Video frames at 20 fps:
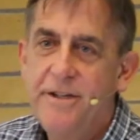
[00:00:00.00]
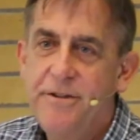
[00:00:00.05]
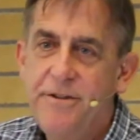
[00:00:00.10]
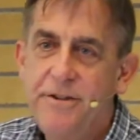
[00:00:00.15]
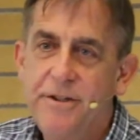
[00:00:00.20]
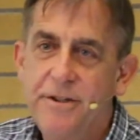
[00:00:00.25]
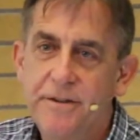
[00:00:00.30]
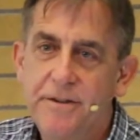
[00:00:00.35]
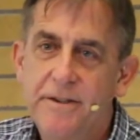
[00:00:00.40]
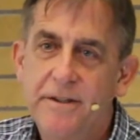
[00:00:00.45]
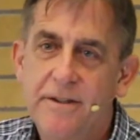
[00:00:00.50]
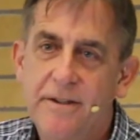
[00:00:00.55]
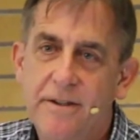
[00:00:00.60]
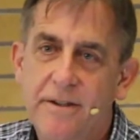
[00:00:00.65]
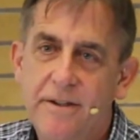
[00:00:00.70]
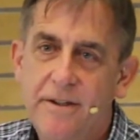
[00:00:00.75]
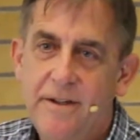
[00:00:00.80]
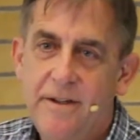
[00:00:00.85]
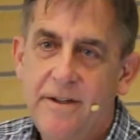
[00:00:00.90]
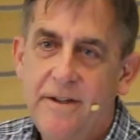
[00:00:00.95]
issue.
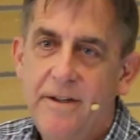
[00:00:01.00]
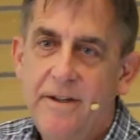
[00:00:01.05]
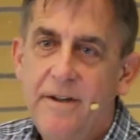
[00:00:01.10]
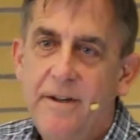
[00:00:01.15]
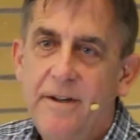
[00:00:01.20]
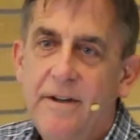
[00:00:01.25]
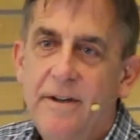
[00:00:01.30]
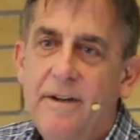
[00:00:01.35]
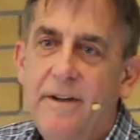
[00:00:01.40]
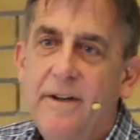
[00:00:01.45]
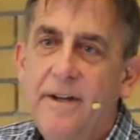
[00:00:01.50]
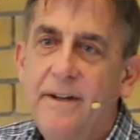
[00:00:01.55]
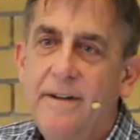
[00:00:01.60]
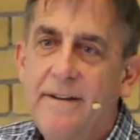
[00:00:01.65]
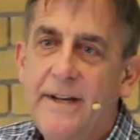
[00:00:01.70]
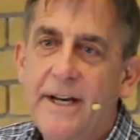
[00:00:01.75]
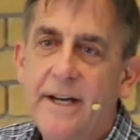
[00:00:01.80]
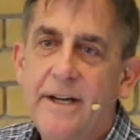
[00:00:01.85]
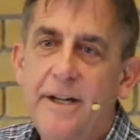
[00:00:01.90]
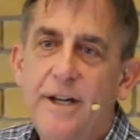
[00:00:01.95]

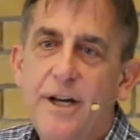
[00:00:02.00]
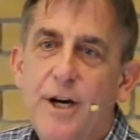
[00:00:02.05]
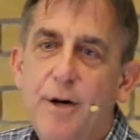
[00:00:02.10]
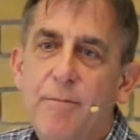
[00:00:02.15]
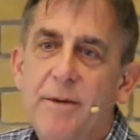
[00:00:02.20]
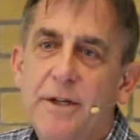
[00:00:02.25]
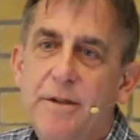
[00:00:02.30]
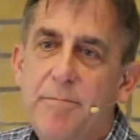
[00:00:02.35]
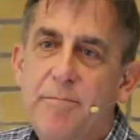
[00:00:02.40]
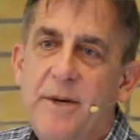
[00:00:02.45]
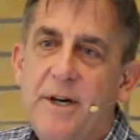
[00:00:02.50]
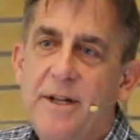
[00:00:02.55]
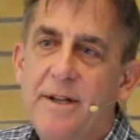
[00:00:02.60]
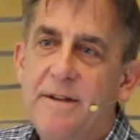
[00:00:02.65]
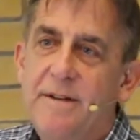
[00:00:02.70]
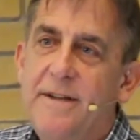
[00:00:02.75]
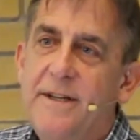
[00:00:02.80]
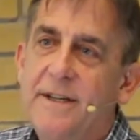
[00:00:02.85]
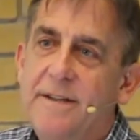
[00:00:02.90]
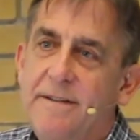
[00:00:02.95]
It's economics,
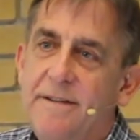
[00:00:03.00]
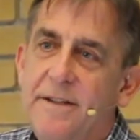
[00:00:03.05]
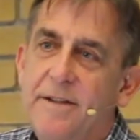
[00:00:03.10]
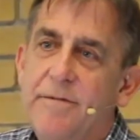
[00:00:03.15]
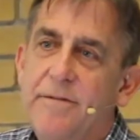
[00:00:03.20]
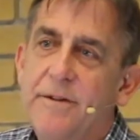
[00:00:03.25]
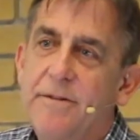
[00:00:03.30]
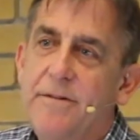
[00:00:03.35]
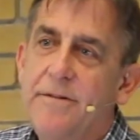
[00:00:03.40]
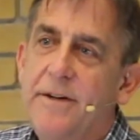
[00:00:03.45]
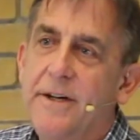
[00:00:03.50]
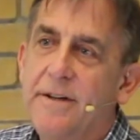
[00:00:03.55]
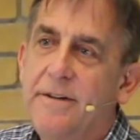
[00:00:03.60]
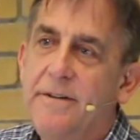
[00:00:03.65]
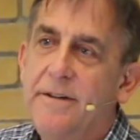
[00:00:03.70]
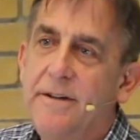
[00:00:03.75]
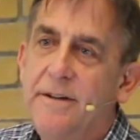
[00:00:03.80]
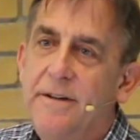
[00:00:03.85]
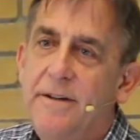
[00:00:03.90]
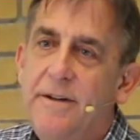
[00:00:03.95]
politics, and
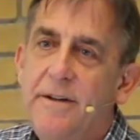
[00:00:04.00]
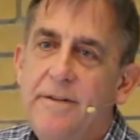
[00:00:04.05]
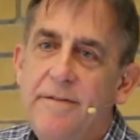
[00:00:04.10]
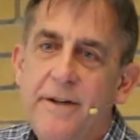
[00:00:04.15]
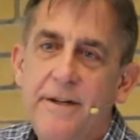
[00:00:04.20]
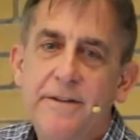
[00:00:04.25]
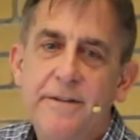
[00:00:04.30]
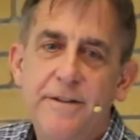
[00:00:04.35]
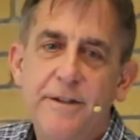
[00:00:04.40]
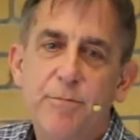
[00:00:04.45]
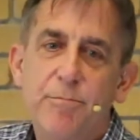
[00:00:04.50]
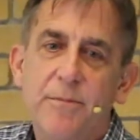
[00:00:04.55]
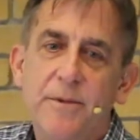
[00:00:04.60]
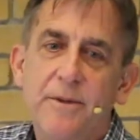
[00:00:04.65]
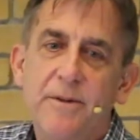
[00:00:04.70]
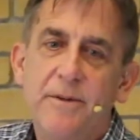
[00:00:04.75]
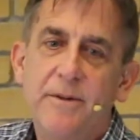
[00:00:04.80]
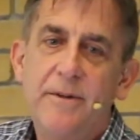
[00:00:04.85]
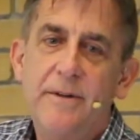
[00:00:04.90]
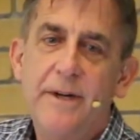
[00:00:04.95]
infrastructure. It's very
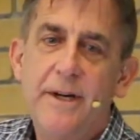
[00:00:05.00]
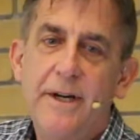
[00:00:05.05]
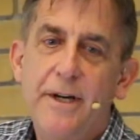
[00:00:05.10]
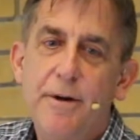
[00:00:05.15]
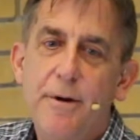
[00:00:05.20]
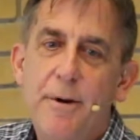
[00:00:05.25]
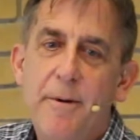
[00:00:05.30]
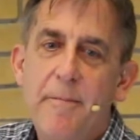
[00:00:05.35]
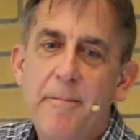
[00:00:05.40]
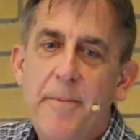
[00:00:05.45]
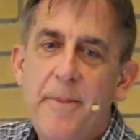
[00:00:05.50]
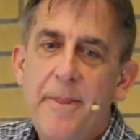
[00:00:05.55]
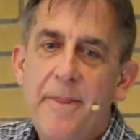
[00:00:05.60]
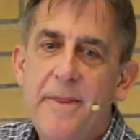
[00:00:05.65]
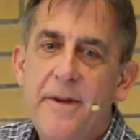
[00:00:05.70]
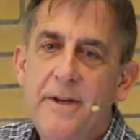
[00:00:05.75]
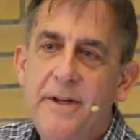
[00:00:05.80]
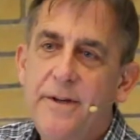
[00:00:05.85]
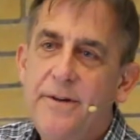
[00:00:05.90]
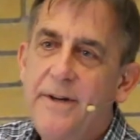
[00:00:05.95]
simple, right?
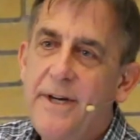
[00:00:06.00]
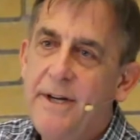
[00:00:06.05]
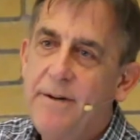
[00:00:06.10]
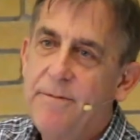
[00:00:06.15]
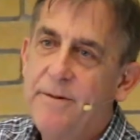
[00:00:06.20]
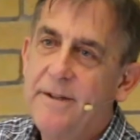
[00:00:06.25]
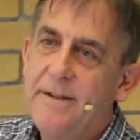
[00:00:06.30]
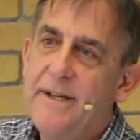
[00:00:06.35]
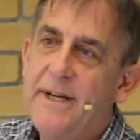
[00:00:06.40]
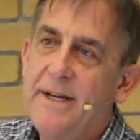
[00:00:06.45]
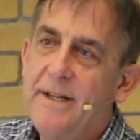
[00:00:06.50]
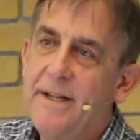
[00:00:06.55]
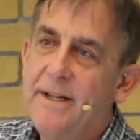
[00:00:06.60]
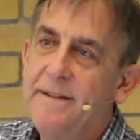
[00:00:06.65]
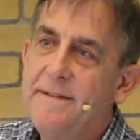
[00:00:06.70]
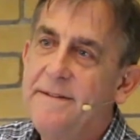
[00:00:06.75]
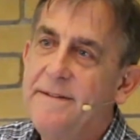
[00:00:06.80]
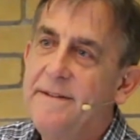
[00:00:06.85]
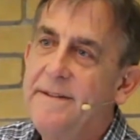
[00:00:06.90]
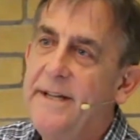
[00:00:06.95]
The UN will tell
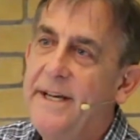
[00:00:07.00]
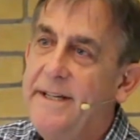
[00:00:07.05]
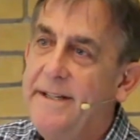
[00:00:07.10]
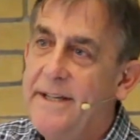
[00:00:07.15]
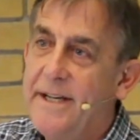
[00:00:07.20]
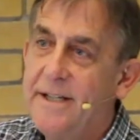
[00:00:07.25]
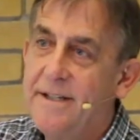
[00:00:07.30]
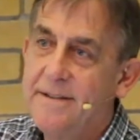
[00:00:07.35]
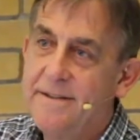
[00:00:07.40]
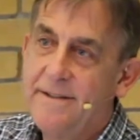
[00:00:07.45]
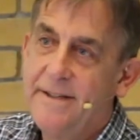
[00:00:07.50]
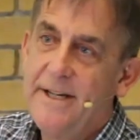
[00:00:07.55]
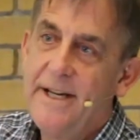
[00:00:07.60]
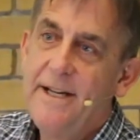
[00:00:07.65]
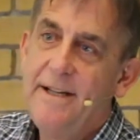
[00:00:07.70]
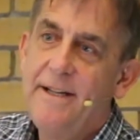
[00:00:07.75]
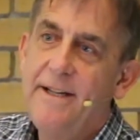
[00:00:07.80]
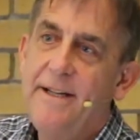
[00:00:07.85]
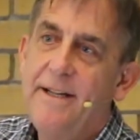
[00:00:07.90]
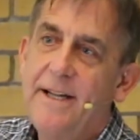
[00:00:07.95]
us, they tell us that
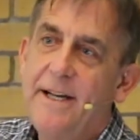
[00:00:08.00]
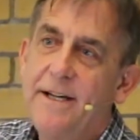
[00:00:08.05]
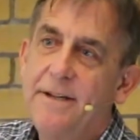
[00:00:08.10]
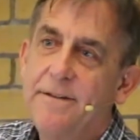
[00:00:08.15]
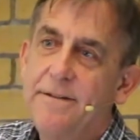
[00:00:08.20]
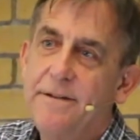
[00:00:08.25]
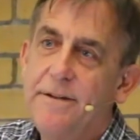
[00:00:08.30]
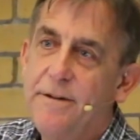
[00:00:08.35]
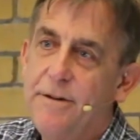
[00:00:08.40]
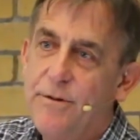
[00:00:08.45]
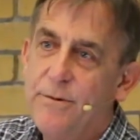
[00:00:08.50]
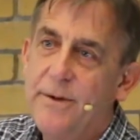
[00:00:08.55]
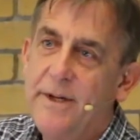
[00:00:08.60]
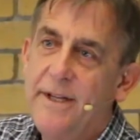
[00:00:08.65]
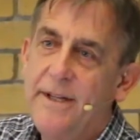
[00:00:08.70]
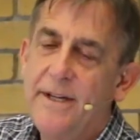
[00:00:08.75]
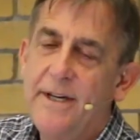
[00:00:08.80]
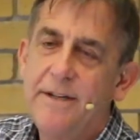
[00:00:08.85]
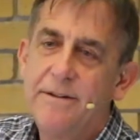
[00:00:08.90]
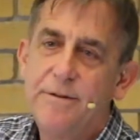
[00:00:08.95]
18,000 to
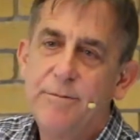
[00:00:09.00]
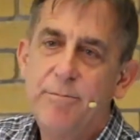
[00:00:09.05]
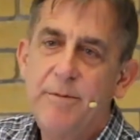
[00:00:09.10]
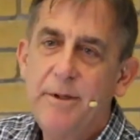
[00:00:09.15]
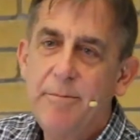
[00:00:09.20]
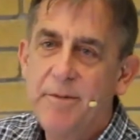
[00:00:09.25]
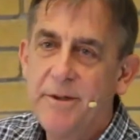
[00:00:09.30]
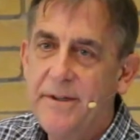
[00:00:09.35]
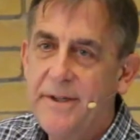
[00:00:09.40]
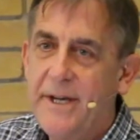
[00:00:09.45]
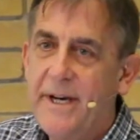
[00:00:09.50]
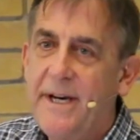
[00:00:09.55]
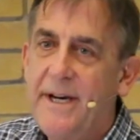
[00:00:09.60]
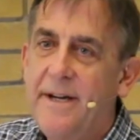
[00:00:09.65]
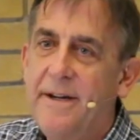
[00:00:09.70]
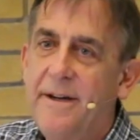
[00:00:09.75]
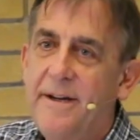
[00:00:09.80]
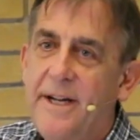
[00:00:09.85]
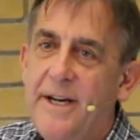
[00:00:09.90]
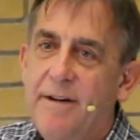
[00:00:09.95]
20,000 people
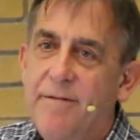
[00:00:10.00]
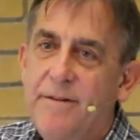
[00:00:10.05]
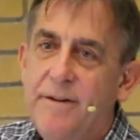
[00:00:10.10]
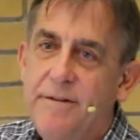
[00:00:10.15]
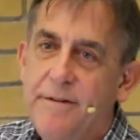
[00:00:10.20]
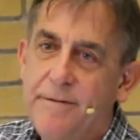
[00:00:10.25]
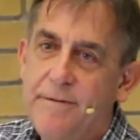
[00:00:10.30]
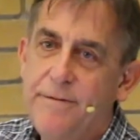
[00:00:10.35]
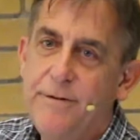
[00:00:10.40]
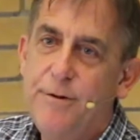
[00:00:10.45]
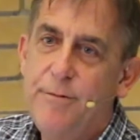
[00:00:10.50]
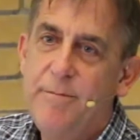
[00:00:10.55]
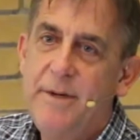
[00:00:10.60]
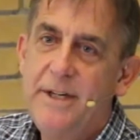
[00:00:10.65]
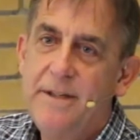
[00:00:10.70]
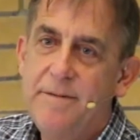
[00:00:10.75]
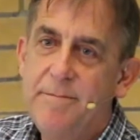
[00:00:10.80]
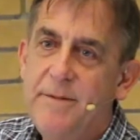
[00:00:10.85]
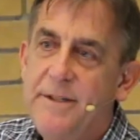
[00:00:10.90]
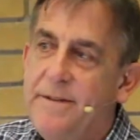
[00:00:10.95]
died on average of
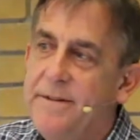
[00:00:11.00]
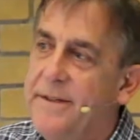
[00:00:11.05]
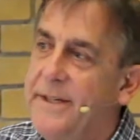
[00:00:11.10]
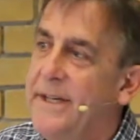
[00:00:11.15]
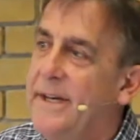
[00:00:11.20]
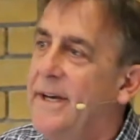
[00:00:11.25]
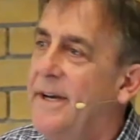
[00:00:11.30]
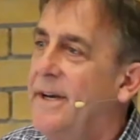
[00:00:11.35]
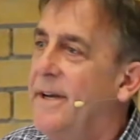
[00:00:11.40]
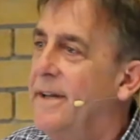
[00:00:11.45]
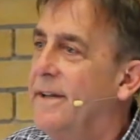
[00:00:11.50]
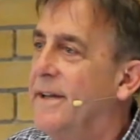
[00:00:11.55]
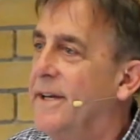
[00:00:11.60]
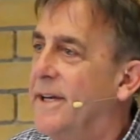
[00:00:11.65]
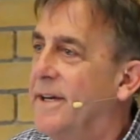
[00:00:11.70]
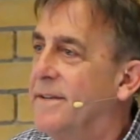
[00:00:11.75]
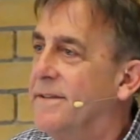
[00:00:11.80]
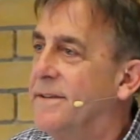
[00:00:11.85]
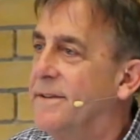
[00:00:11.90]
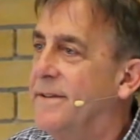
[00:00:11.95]
food-based misery.
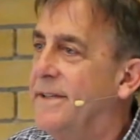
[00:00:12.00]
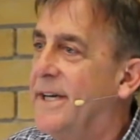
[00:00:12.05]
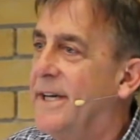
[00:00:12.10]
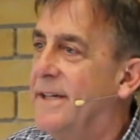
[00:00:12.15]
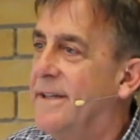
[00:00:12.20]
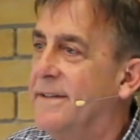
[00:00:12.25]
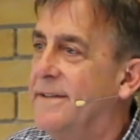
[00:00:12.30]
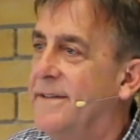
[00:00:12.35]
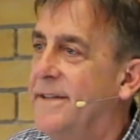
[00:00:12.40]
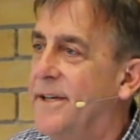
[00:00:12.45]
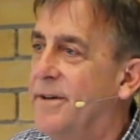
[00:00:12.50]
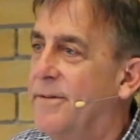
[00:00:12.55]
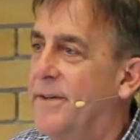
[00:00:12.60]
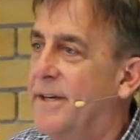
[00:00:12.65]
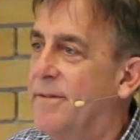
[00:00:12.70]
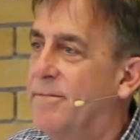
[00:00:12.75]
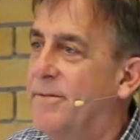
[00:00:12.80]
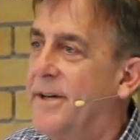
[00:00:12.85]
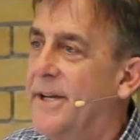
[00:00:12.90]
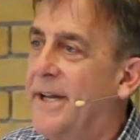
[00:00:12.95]
They also tell us that we
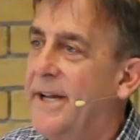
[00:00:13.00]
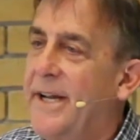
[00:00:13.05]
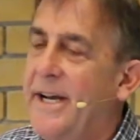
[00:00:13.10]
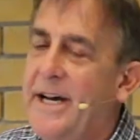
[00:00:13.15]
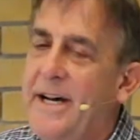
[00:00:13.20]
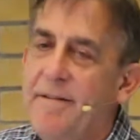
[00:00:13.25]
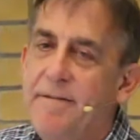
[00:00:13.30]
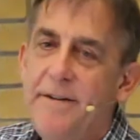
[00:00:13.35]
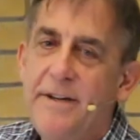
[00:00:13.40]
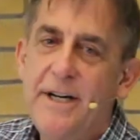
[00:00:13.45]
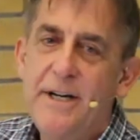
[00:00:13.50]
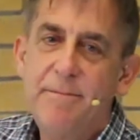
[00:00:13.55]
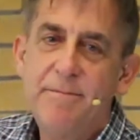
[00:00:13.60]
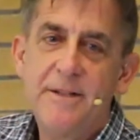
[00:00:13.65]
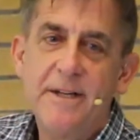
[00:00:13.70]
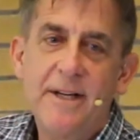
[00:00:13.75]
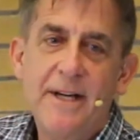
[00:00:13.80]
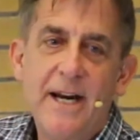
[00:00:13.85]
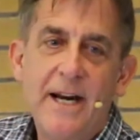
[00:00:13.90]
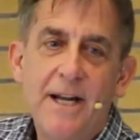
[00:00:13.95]
have 1.5
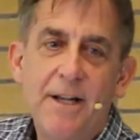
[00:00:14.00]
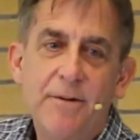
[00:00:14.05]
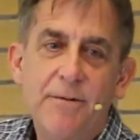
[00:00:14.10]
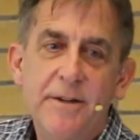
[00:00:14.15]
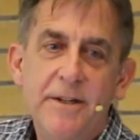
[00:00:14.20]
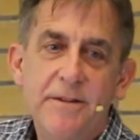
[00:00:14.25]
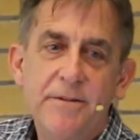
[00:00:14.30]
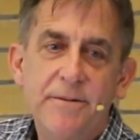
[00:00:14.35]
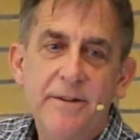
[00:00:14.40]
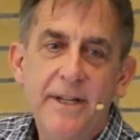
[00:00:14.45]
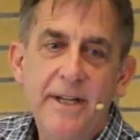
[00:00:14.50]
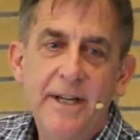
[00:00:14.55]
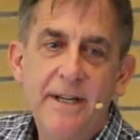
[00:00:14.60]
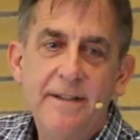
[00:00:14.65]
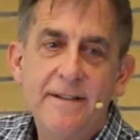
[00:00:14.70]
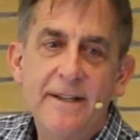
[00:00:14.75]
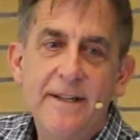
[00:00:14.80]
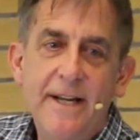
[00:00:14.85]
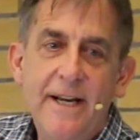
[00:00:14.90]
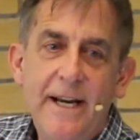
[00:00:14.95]
times the calories we
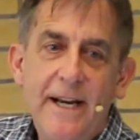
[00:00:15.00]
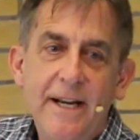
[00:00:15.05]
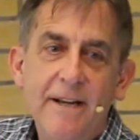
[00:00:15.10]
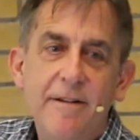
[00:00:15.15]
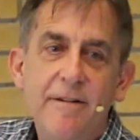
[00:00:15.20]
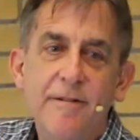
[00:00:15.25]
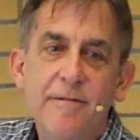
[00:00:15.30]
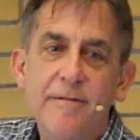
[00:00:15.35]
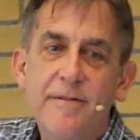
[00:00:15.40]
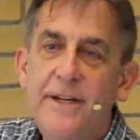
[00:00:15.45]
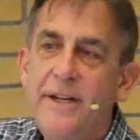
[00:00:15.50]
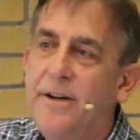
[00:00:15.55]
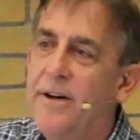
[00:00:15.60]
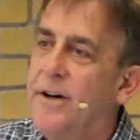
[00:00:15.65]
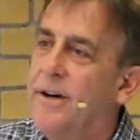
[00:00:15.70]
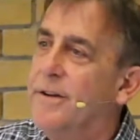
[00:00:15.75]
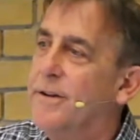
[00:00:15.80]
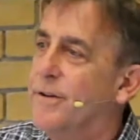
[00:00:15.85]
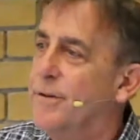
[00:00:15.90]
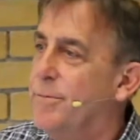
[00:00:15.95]
need today to feed
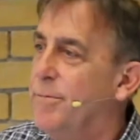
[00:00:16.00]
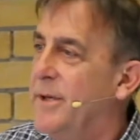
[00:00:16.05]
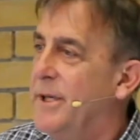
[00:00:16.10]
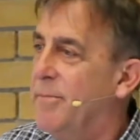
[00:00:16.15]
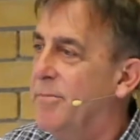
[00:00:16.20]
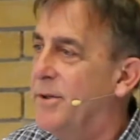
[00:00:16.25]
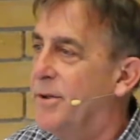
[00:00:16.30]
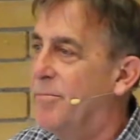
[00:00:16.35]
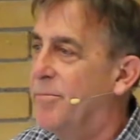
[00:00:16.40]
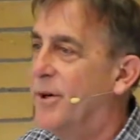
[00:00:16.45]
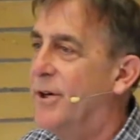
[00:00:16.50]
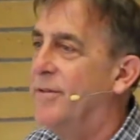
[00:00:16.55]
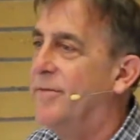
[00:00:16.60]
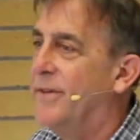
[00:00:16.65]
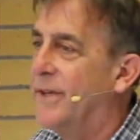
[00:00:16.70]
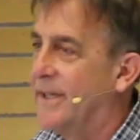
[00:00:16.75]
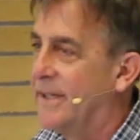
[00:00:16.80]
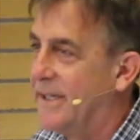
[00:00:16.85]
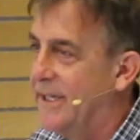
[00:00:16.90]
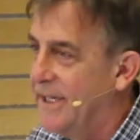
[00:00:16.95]
all those people
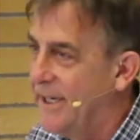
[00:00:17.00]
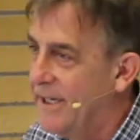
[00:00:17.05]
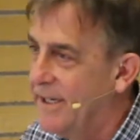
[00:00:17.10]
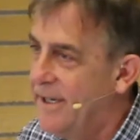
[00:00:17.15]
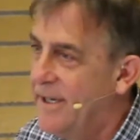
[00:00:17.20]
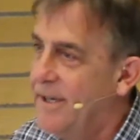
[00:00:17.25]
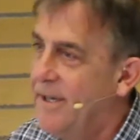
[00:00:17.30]
perfectly.